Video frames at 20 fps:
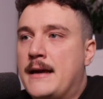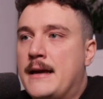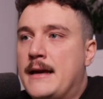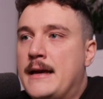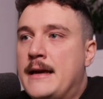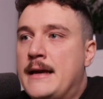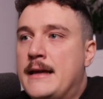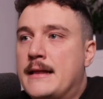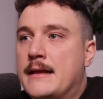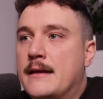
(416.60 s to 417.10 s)

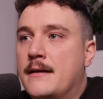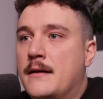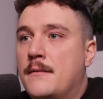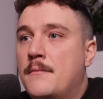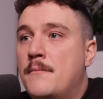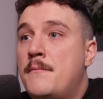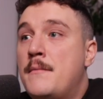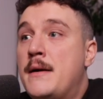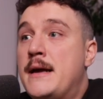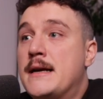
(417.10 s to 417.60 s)
it
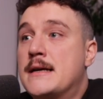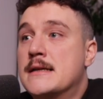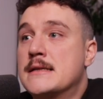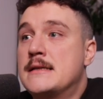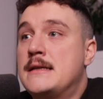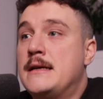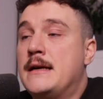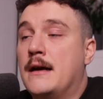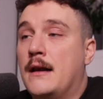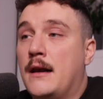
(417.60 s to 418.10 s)
makes
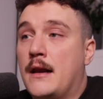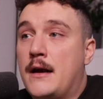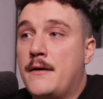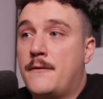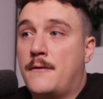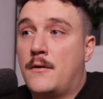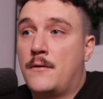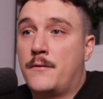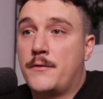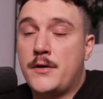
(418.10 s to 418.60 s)
the
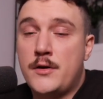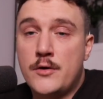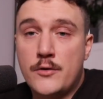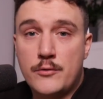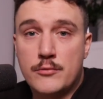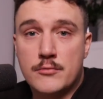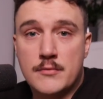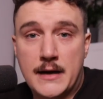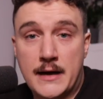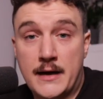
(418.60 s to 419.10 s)
life of
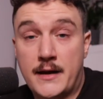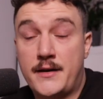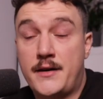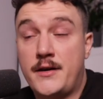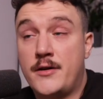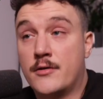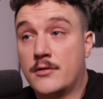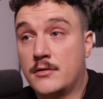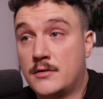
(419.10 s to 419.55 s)
you and your